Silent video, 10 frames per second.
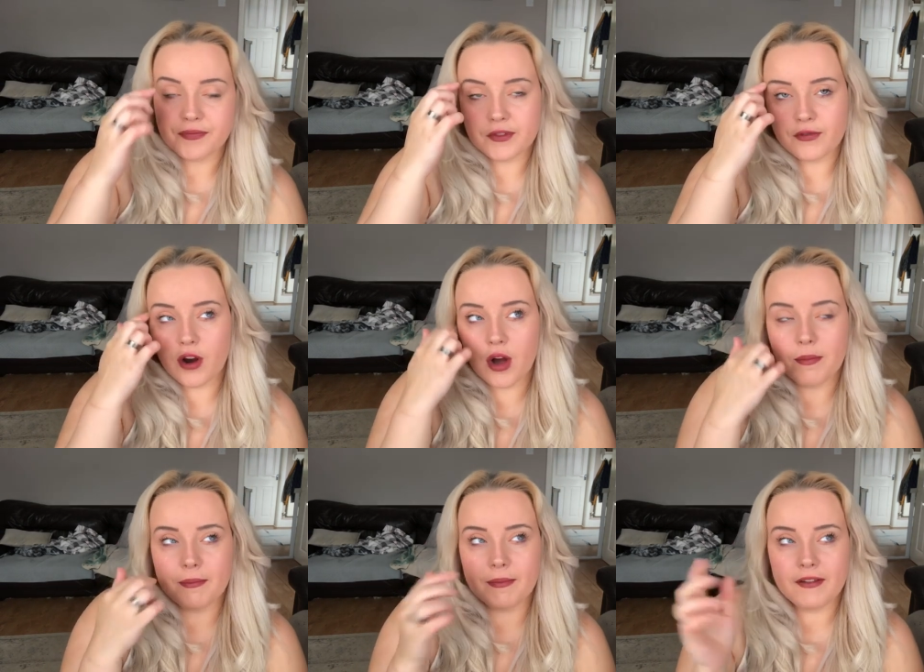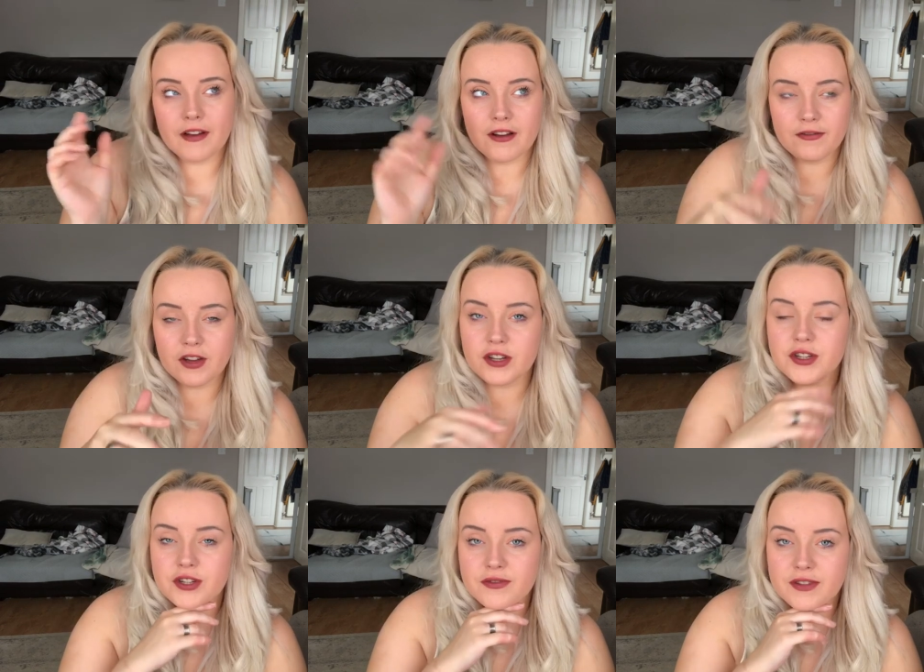from my very
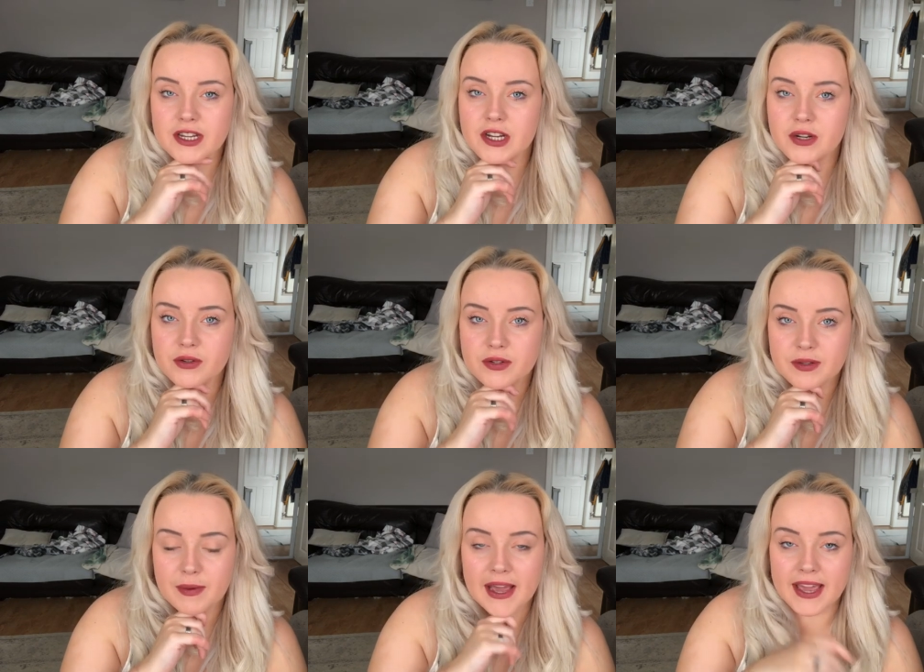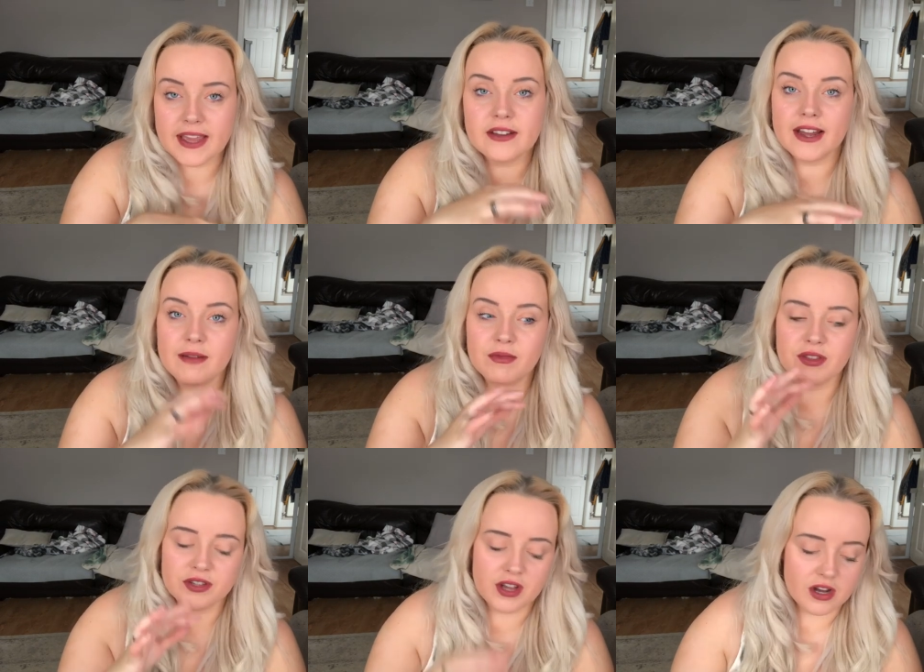first videos about eight or nine
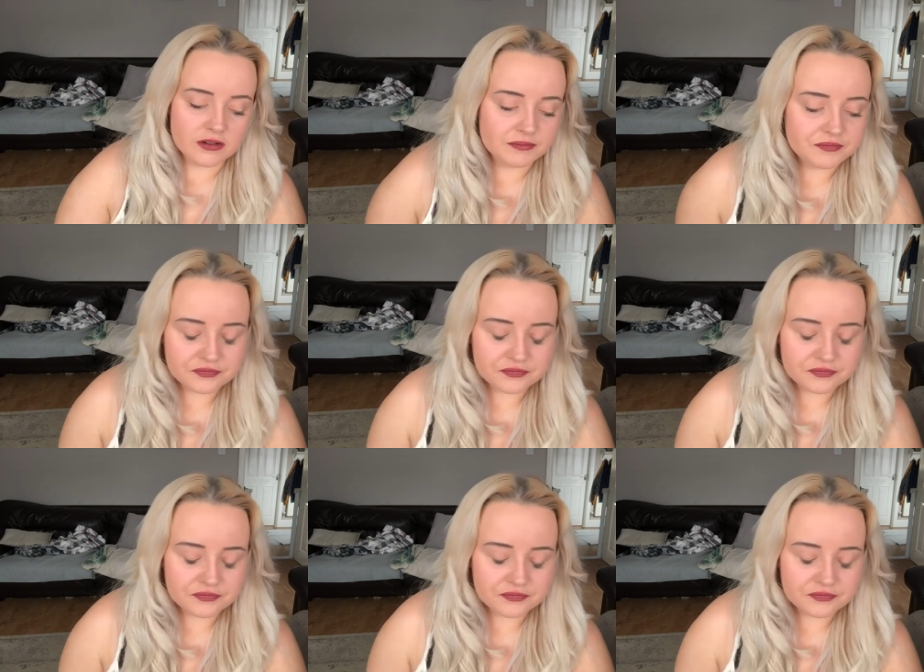months ago,